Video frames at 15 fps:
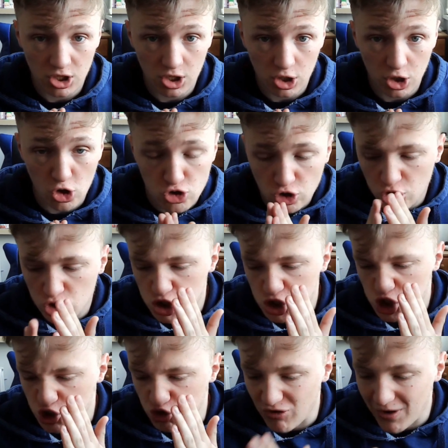You shouldn't
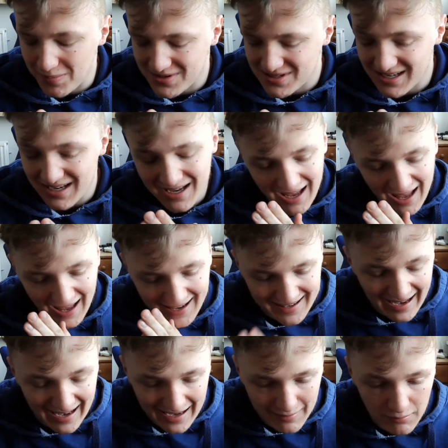script a
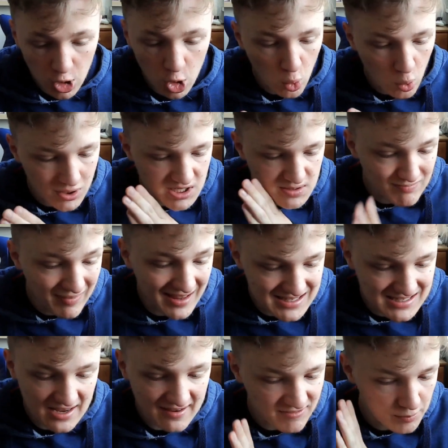game which is meant
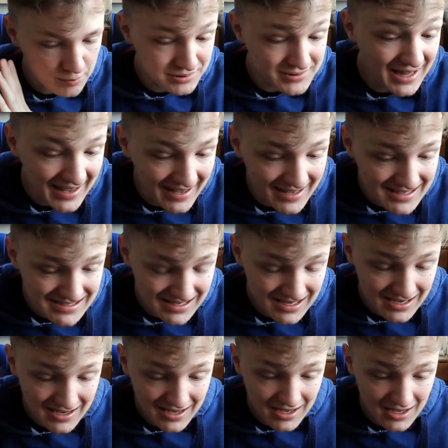for players
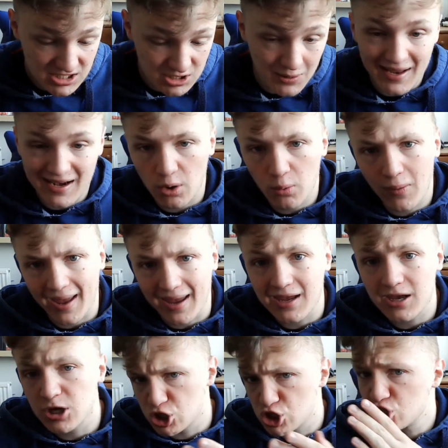to, in a way,
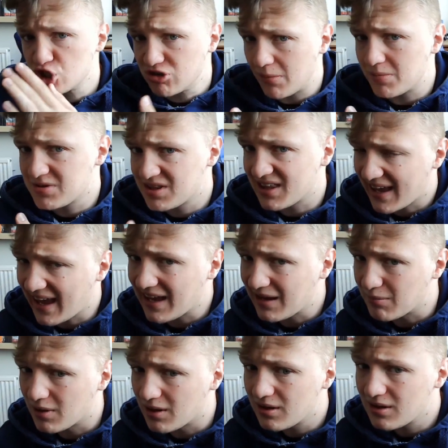script the game.
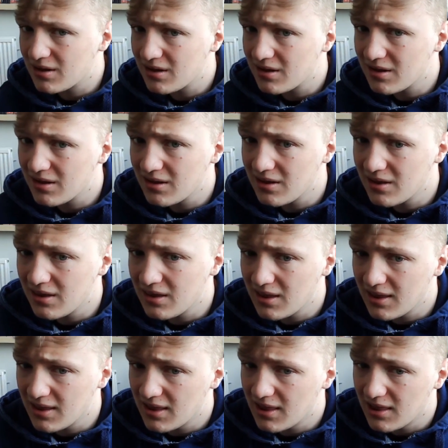
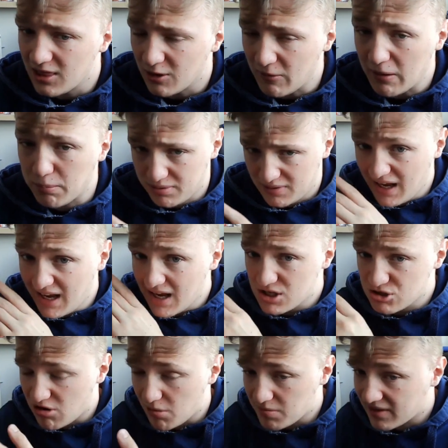The way players
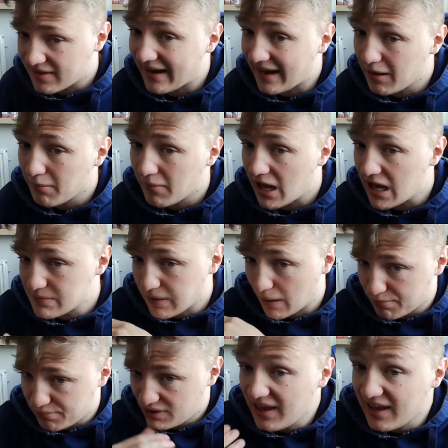script the game is by
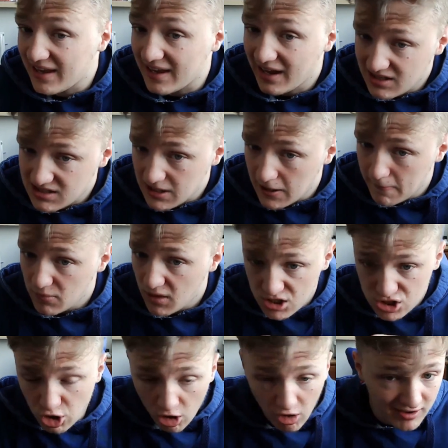playing it,
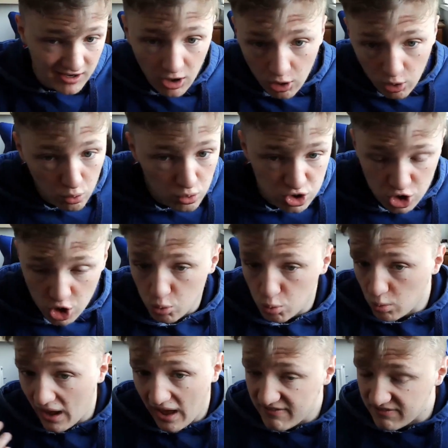scoring goals, doing
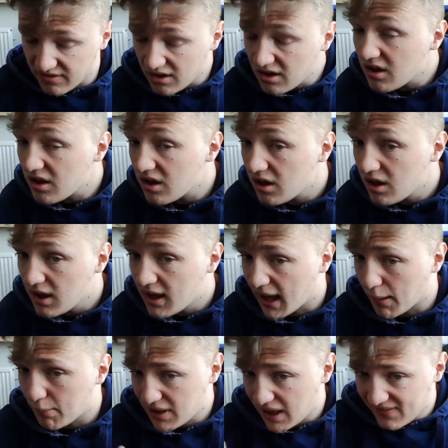whatever, and
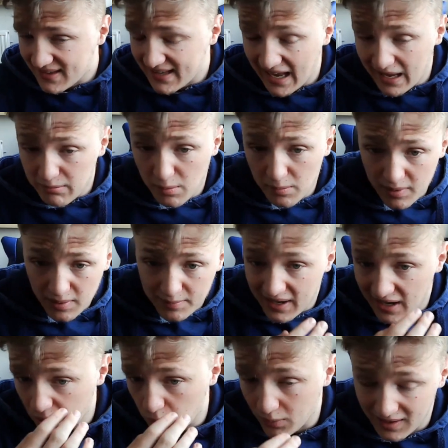playing the game and maybe
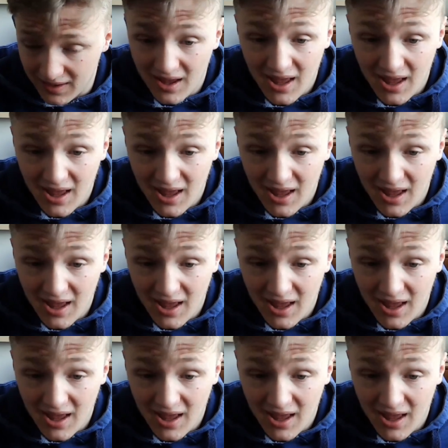getting a win.